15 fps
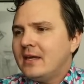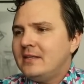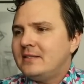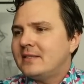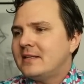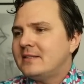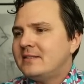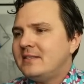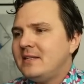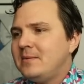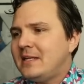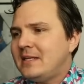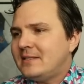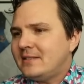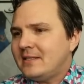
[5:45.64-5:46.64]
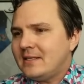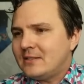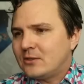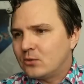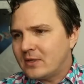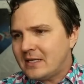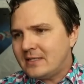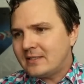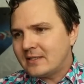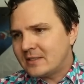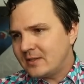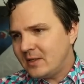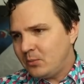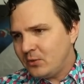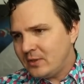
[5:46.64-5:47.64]
He says CBDCs grease the
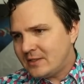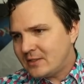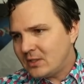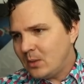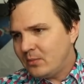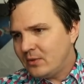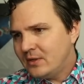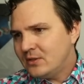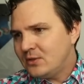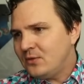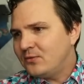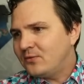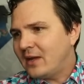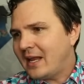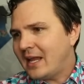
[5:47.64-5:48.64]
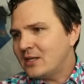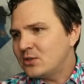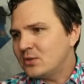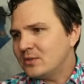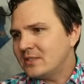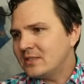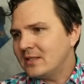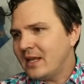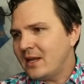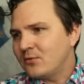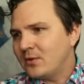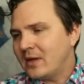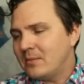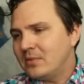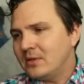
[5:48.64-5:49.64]
slippery slope to financial
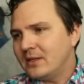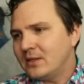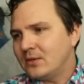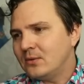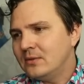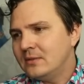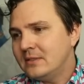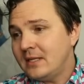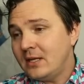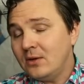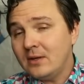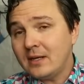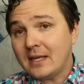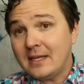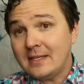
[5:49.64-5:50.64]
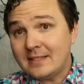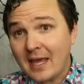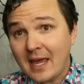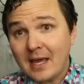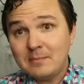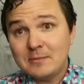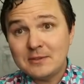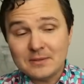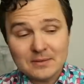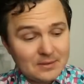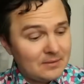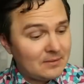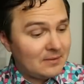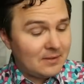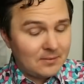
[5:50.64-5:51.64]
slavery and political tyranny. He's
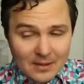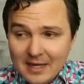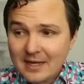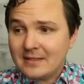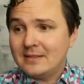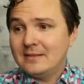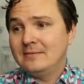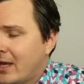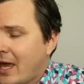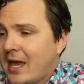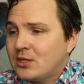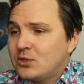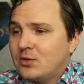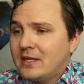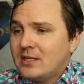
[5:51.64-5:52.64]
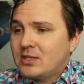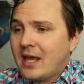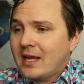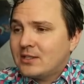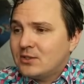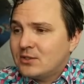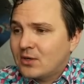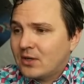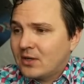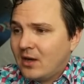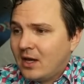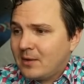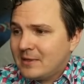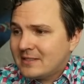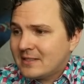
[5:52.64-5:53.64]
absolutely right. Well, cash transactions are
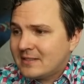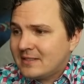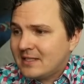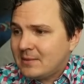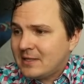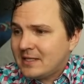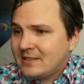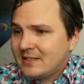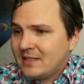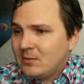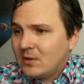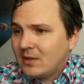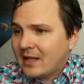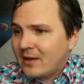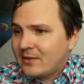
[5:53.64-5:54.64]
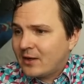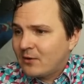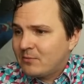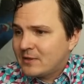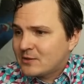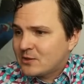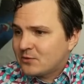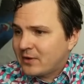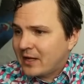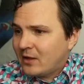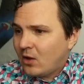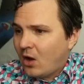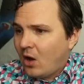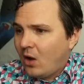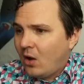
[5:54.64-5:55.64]
anonymous. A CBDC will allow the government to
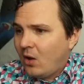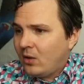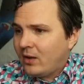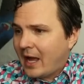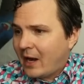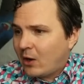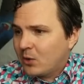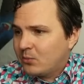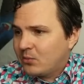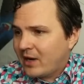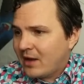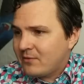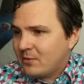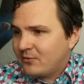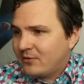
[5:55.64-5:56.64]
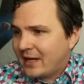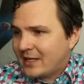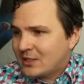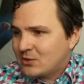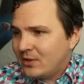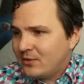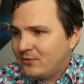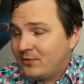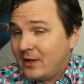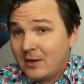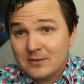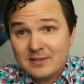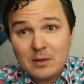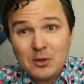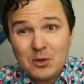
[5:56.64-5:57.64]
surveil all our private financial
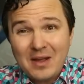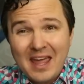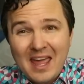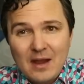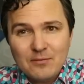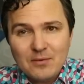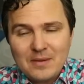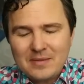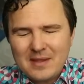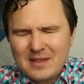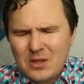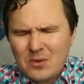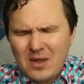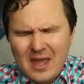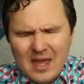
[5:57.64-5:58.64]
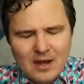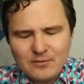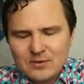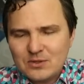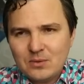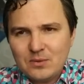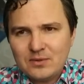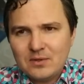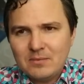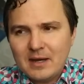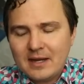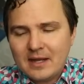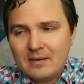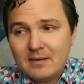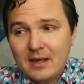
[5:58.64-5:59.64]
affairs. They will know everything that you ever do with your
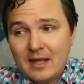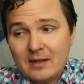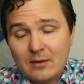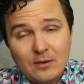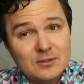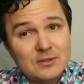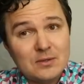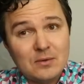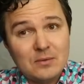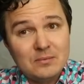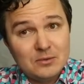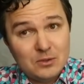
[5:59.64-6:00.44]
money, and they'll also